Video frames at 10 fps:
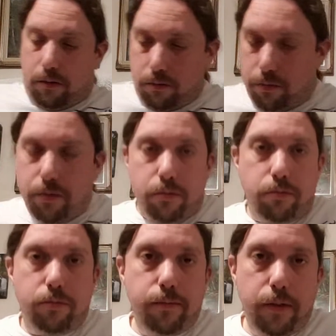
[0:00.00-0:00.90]
Oops.
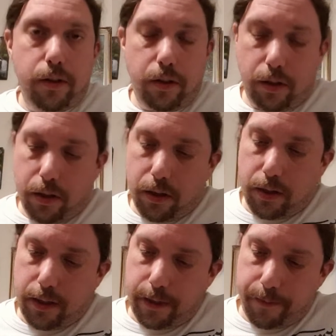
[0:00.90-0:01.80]

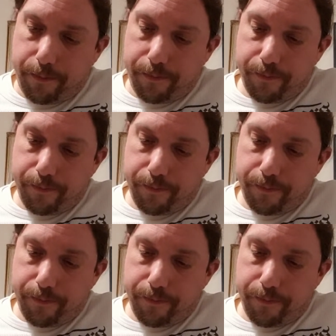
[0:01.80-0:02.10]
So